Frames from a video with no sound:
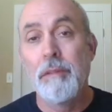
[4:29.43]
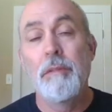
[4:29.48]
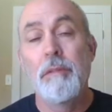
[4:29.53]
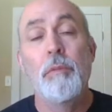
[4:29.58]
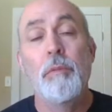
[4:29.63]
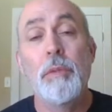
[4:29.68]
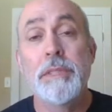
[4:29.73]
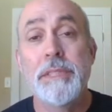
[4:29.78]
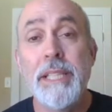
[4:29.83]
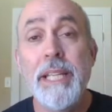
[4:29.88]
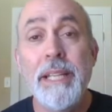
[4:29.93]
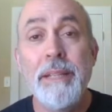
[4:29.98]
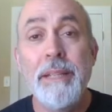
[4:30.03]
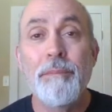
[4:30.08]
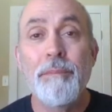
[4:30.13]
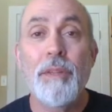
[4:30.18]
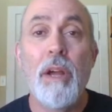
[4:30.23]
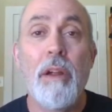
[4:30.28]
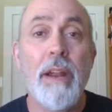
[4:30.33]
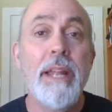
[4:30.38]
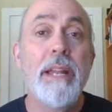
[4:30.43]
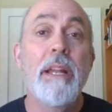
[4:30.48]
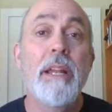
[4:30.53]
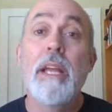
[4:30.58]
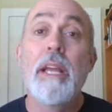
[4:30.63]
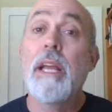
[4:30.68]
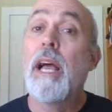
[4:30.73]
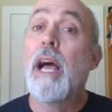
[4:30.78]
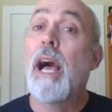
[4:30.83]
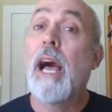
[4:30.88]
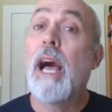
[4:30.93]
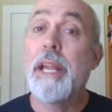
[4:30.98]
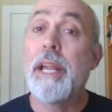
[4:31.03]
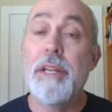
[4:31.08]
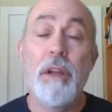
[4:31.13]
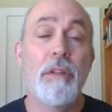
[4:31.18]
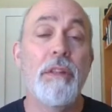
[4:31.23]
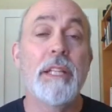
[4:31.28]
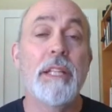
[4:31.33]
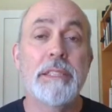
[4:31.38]
We'll see. All right. I
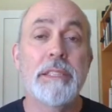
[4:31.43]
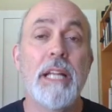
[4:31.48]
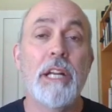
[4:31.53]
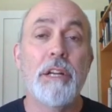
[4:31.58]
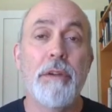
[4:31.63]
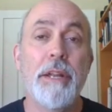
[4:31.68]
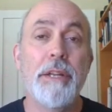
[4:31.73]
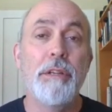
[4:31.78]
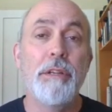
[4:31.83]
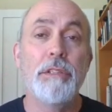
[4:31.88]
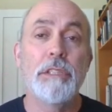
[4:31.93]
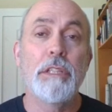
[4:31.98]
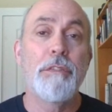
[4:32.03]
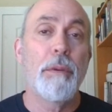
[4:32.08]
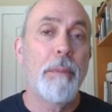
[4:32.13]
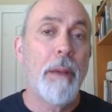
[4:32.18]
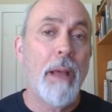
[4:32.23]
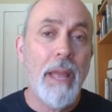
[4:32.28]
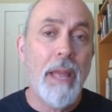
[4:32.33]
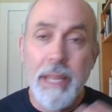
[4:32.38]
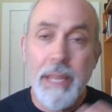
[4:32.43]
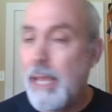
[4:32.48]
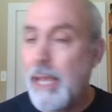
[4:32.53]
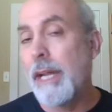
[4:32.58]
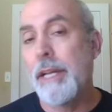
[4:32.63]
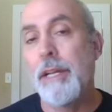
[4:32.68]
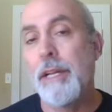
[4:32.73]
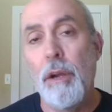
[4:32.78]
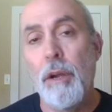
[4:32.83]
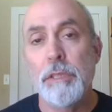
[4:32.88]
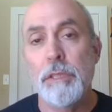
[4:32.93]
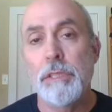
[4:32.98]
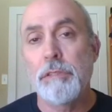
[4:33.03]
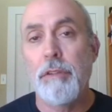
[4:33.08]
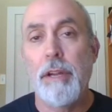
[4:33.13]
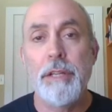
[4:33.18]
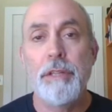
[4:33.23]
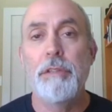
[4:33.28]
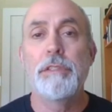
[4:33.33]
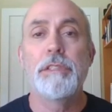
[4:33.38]
know that's not great news if you're buying, and I know it's
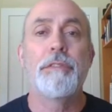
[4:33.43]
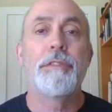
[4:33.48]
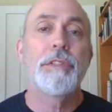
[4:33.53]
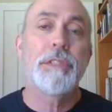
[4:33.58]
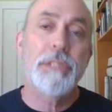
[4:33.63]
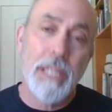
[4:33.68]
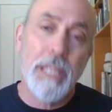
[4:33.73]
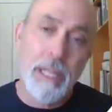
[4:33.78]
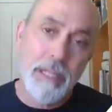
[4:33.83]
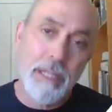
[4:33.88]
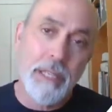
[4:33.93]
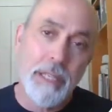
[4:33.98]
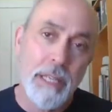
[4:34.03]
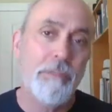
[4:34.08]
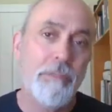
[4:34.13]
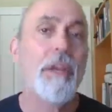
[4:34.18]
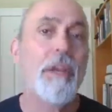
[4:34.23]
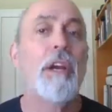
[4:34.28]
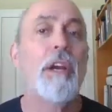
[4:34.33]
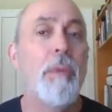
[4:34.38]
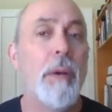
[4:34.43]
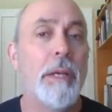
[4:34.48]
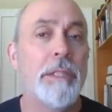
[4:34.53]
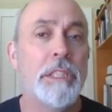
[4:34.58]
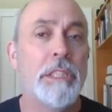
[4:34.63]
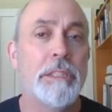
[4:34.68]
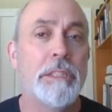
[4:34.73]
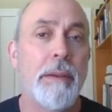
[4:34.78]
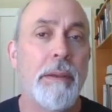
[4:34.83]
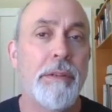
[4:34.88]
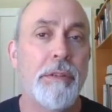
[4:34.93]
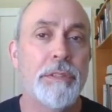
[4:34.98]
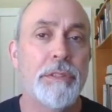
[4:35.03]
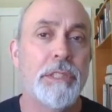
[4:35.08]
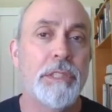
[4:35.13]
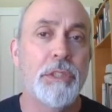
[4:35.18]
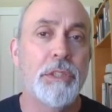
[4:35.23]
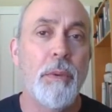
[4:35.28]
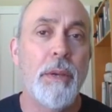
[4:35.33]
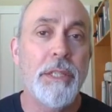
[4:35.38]
great news if you're selling. If you got questions about your
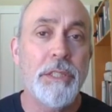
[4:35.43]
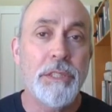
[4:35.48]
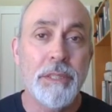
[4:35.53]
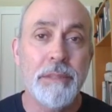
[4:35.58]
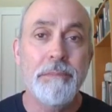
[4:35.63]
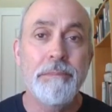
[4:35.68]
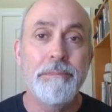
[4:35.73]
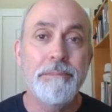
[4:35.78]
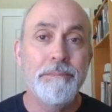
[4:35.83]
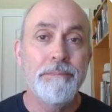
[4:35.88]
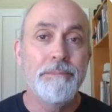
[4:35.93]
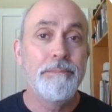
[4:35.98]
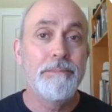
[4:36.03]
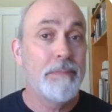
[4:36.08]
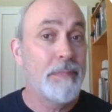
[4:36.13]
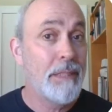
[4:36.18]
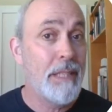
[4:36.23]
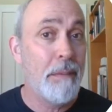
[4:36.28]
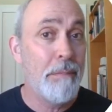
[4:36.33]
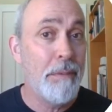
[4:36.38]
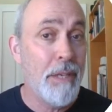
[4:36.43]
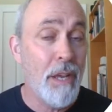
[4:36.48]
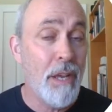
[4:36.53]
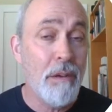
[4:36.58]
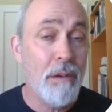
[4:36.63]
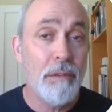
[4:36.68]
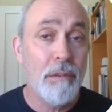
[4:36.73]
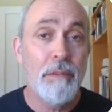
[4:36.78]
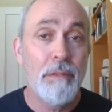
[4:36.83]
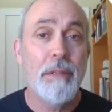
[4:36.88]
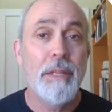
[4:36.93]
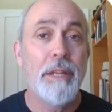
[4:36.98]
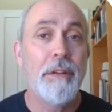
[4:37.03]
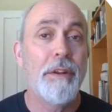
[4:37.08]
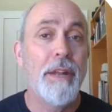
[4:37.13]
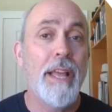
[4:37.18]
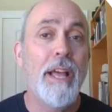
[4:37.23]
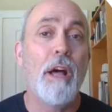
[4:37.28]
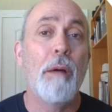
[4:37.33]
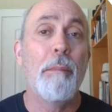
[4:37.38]
situation, let me know. Here
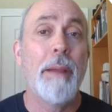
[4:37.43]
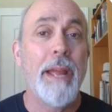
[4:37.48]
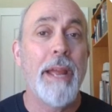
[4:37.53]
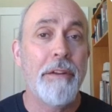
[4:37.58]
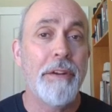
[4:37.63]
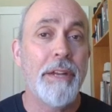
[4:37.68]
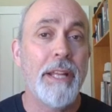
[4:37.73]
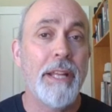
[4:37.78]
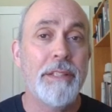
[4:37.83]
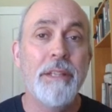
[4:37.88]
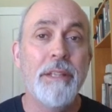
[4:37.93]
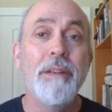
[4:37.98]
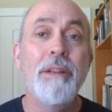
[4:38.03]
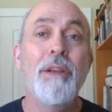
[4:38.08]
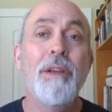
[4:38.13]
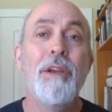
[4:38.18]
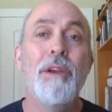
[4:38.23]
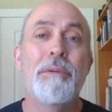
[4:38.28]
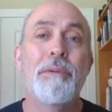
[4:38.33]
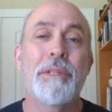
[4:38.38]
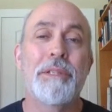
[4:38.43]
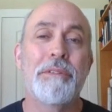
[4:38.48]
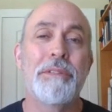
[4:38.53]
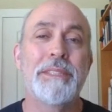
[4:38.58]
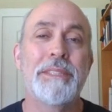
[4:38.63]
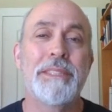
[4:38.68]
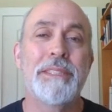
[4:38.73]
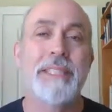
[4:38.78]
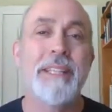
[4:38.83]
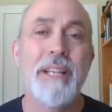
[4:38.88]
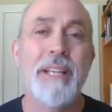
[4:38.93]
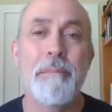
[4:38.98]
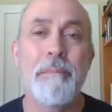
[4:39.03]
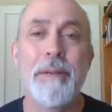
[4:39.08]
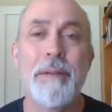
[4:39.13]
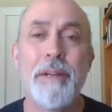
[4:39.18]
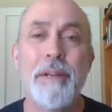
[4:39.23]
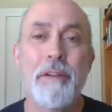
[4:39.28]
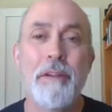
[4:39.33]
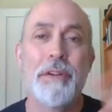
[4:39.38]
to help. Aaron Hendon with Christine and
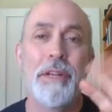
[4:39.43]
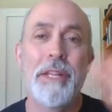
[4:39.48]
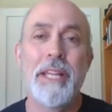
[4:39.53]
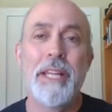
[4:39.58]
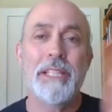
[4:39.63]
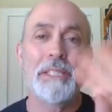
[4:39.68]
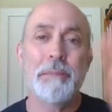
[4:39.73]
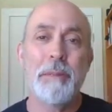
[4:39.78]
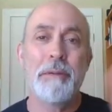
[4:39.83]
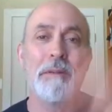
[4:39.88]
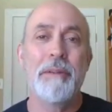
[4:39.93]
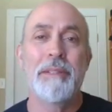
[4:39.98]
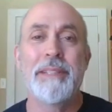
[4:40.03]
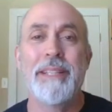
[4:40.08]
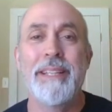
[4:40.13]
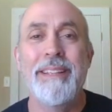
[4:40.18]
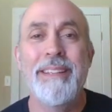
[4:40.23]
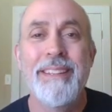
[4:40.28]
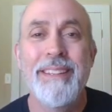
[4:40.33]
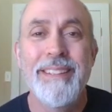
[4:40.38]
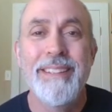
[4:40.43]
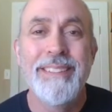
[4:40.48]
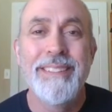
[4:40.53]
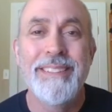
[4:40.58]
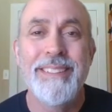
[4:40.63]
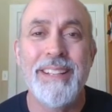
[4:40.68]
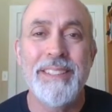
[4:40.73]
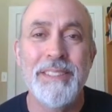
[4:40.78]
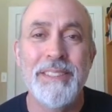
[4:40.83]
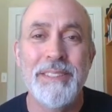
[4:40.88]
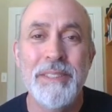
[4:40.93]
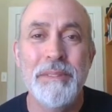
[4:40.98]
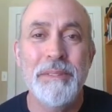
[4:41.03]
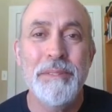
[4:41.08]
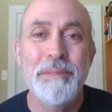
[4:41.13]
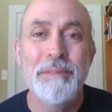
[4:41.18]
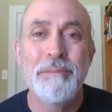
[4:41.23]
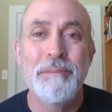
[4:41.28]
Company over at eXp Realty. Talk to you soon.